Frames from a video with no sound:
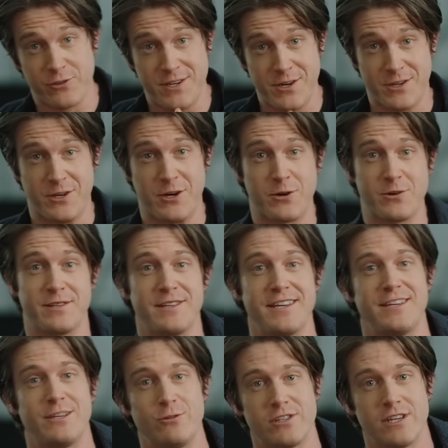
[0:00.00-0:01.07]
you're currently
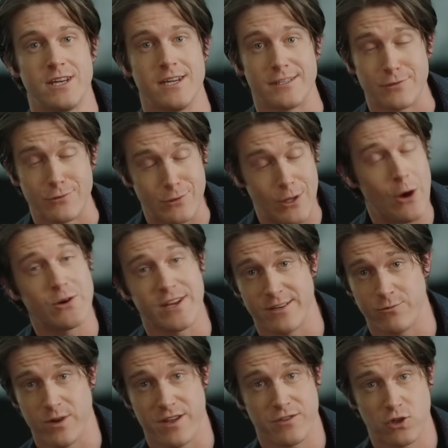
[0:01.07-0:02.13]
using is
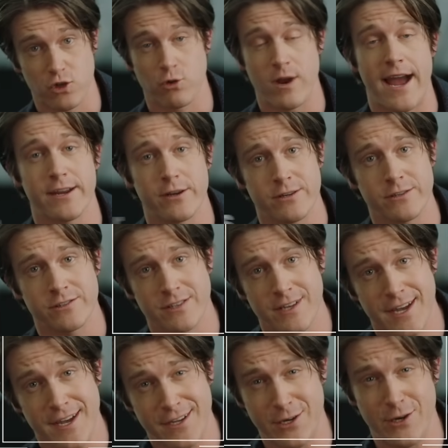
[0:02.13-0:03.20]
loaded with trackers,
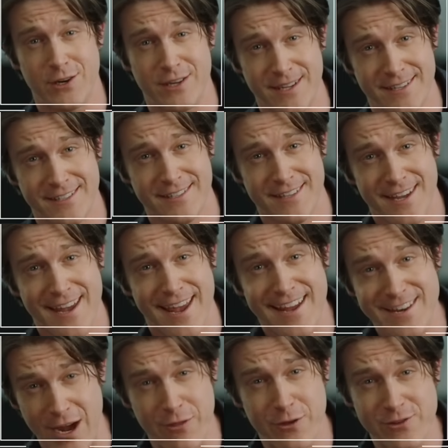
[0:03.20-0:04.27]
cookies,
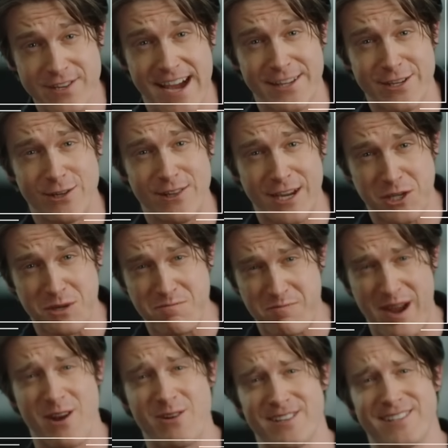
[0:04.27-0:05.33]
and other data collection
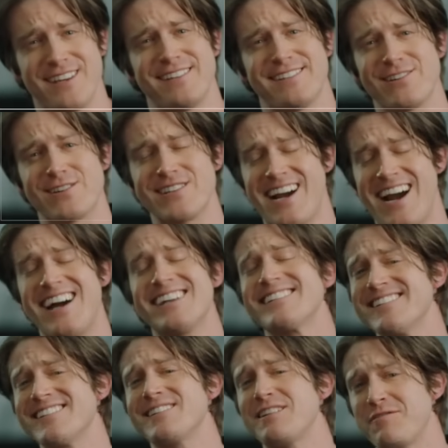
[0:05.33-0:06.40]
parasites that are
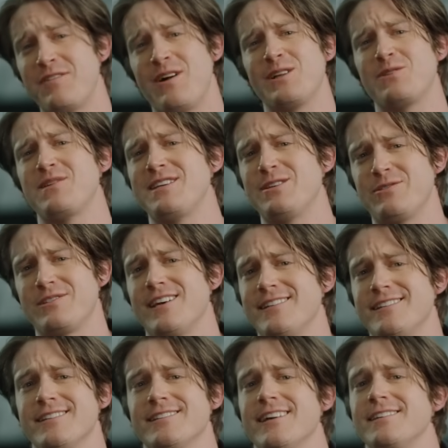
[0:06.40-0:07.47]
constantly following you
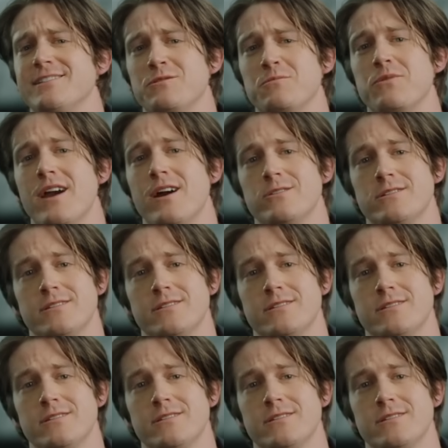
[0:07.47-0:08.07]
side to side as you browse.